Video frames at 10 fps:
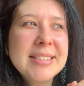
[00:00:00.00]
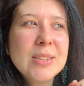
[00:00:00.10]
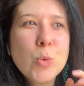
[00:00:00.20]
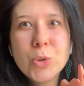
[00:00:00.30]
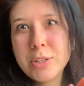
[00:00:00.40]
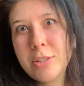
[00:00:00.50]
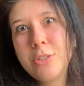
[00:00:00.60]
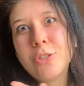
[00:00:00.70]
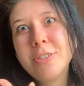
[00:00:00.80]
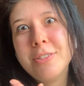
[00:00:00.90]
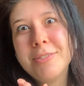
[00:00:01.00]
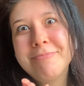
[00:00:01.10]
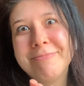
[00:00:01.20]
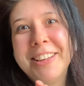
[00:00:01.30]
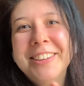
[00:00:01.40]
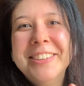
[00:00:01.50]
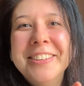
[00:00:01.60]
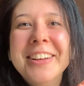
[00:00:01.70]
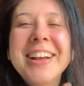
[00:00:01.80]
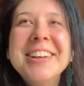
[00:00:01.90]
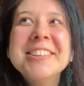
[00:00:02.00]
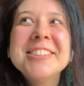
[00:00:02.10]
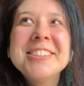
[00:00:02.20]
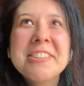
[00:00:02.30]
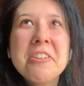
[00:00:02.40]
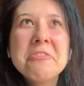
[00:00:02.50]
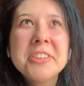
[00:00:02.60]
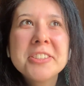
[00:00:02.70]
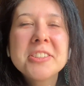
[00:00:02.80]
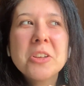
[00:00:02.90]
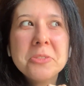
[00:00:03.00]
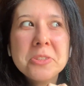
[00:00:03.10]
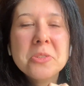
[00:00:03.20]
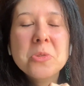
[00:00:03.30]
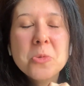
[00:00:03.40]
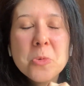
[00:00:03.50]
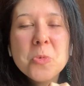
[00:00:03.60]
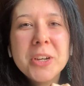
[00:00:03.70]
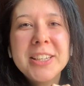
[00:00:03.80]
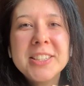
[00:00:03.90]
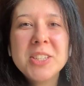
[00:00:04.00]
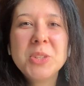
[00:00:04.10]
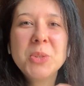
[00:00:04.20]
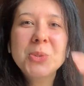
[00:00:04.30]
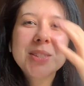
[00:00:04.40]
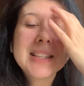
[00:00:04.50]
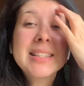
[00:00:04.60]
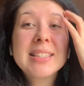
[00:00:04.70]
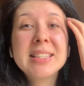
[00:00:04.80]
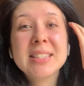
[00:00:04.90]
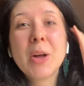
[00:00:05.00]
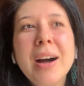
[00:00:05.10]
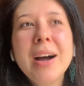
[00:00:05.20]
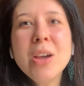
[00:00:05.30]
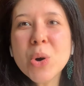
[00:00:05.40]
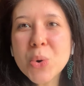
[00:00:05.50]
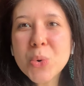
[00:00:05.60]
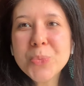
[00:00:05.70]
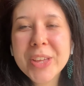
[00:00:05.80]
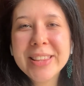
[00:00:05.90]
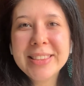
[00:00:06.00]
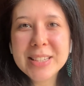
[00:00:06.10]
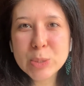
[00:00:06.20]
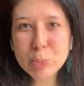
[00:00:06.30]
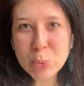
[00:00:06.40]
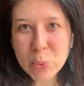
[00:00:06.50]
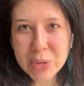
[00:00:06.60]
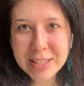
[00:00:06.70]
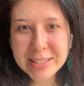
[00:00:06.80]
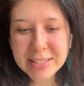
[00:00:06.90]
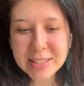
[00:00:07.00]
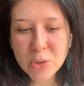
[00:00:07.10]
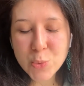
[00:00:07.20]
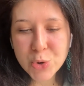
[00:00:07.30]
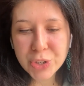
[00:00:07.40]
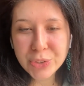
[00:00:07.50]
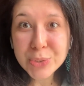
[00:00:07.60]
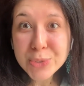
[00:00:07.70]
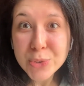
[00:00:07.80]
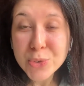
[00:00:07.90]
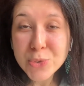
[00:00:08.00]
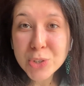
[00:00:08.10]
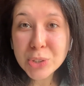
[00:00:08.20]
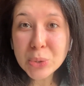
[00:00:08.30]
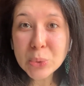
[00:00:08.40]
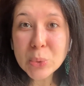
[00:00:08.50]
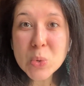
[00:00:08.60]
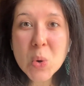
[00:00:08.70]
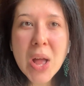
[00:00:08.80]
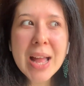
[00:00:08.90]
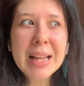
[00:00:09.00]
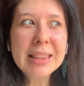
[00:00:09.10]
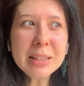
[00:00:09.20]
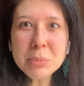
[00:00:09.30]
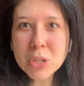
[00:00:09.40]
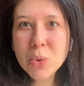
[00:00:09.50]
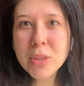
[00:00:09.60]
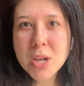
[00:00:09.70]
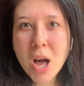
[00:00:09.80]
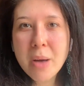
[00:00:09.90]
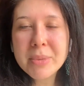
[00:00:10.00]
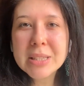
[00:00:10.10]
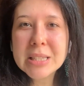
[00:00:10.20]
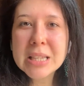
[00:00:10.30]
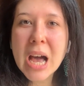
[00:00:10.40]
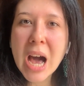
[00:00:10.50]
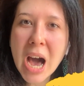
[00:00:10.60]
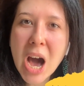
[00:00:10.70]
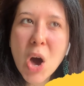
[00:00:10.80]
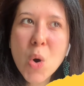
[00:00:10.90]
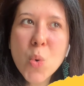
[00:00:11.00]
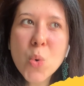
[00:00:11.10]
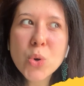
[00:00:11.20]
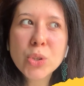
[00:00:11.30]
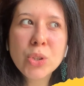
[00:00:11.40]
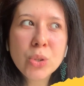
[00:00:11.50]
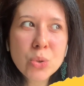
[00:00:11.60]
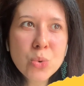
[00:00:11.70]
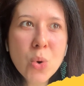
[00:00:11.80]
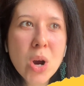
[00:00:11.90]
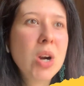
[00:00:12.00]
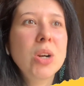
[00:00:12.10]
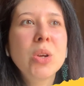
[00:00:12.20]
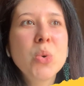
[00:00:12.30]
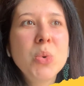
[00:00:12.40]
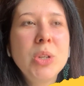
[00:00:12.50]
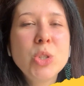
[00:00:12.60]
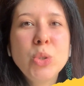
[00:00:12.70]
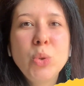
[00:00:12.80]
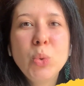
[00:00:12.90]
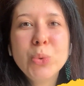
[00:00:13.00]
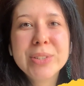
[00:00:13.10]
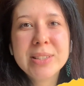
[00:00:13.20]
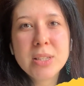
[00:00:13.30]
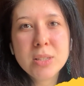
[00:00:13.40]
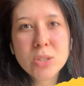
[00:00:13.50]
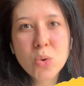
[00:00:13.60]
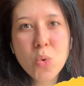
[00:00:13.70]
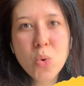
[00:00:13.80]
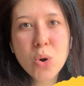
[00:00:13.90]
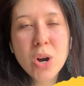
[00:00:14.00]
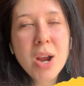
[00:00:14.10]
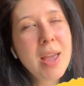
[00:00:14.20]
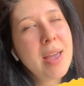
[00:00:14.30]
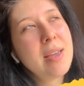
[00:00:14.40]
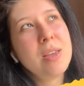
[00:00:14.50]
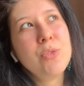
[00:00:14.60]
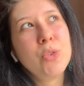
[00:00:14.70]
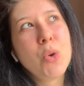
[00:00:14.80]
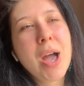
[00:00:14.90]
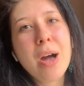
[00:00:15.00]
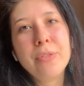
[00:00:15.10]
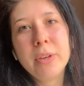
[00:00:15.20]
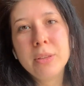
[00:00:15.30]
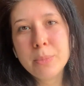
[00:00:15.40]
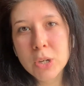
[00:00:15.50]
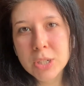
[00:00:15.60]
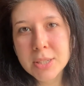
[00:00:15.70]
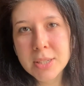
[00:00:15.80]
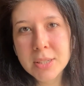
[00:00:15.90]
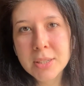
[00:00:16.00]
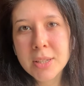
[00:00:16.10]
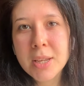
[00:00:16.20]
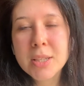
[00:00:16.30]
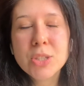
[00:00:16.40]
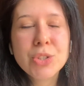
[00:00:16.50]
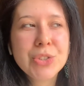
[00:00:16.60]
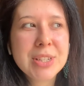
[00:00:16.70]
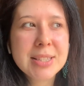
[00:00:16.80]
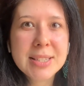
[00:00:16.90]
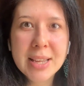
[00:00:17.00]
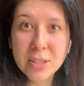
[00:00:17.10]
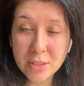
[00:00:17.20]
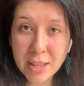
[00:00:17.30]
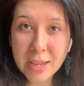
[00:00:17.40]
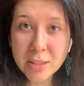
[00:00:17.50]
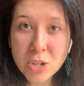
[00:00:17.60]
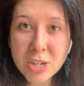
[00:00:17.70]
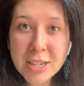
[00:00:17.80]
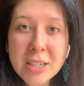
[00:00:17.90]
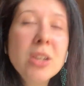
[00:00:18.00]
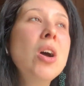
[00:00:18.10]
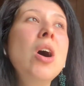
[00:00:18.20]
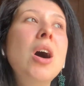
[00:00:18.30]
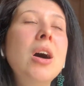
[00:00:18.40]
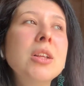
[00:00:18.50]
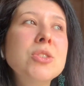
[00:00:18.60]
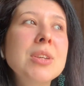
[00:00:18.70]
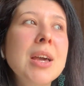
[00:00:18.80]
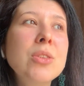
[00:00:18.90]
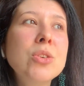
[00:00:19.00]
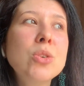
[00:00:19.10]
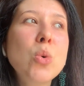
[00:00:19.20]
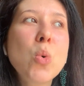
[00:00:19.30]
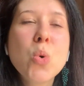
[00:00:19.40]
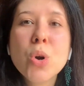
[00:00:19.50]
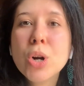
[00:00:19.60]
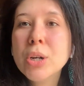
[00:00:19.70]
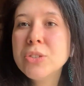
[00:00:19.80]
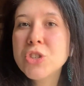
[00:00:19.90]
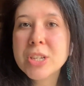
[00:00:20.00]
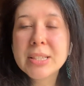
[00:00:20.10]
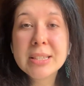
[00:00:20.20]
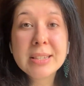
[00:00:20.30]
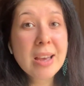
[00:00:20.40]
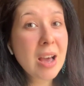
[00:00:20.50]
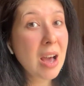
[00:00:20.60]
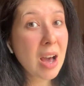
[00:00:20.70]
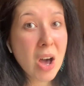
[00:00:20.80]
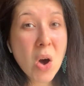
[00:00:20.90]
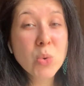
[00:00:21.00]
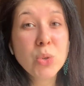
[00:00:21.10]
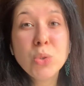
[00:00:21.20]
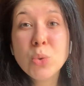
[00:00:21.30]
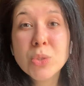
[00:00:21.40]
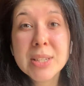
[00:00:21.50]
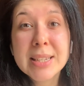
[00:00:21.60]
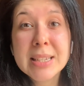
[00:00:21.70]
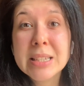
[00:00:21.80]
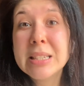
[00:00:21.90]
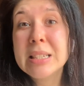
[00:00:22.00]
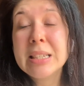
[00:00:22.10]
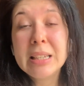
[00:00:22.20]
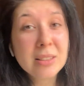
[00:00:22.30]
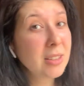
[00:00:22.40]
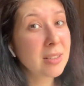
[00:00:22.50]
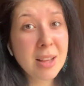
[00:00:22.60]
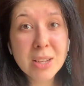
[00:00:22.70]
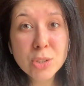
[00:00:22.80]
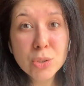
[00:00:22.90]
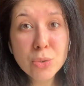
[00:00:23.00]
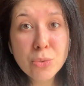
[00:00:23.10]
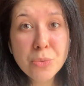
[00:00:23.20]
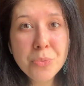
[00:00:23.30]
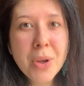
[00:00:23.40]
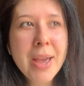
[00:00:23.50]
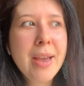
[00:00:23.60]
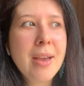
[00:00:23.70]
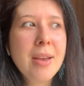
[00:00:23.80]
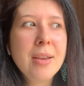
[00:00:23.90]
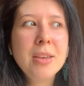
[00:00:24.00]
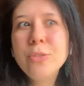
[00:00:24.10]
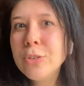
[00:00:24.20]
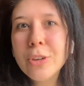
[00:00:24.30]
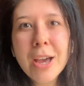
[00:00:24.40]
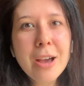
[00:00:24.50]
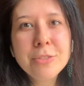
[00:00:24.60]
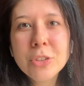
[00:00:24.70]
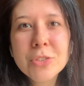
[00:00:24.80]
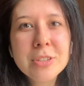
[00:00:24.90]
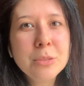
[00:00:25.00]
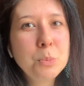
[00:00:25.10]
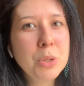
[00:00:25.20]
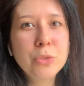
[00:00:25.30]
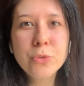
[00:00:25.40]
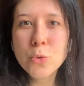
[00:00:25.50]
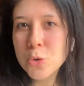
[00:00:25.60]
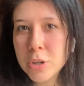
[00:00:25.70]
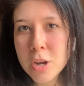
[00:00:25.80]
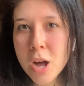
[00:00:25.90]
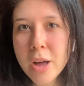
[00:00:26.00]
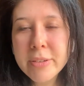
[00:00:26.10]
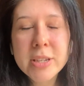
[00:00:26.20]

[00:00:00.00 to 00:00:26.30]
or teachers. So this is also a cool way to use Seesaw. I hope that these points were useful for you. Let me know in the comments how you are going to use Seesaw, or if you have in-person students and online learning together, or just how you use it in the classroom, if you have used it before COVID